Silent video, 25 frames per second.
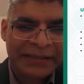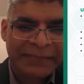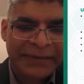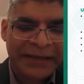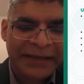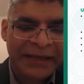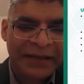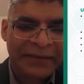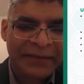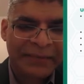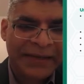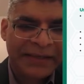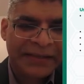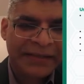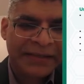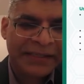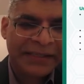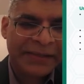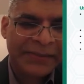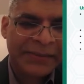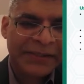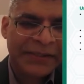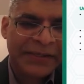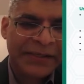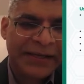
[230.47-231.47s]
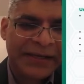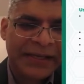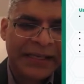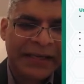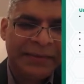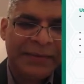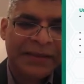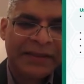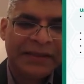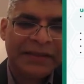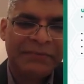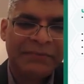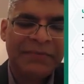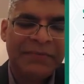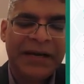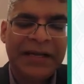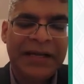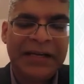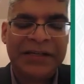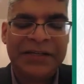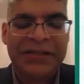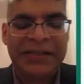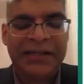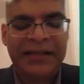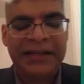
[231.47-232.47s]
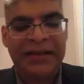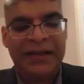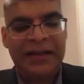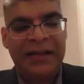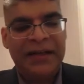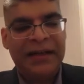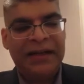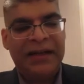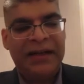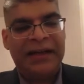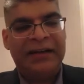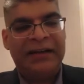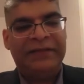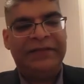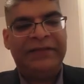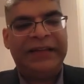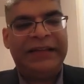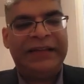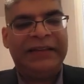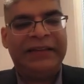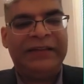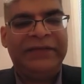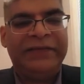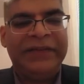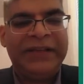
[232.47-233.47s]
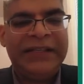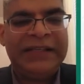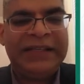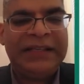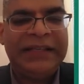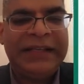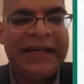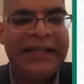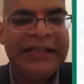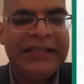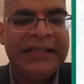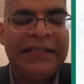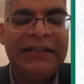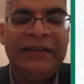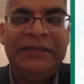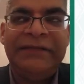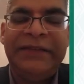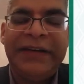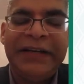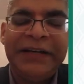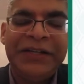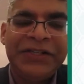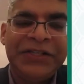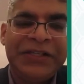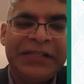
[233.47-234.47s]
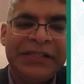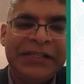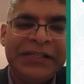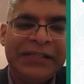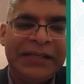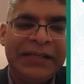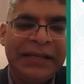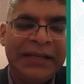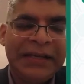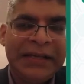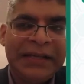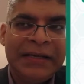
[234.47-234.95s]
And biometrics, we're talking about the monitoring of like the physiological functions.